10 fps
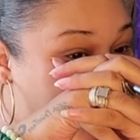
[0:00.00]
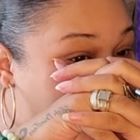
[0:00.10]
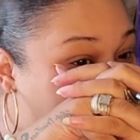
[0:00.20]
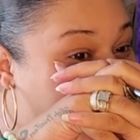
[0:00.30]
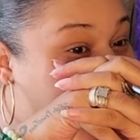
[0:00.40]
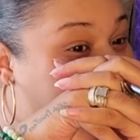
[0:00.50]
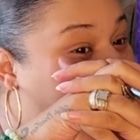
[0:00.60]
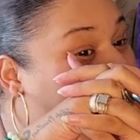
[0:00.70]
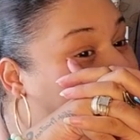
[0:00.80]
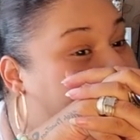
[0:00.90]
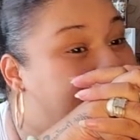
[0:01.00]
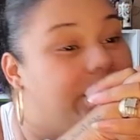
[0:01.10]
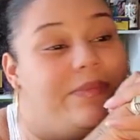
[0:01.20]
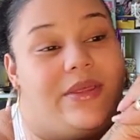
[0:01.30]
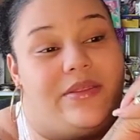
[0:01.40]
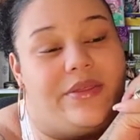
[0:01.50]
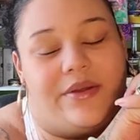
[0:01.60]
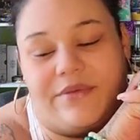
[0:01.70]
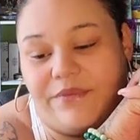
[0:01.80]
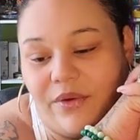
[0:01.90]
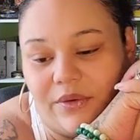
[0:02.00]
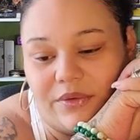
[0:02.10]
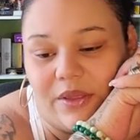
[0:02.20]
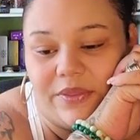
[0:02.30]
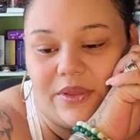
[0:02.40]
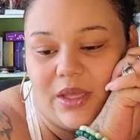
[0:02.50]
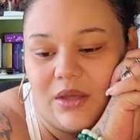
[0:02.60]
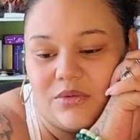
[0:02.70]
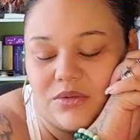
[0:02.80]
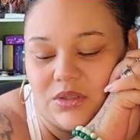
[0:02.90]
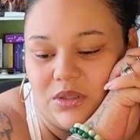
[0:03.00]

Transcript: their fault, nothing else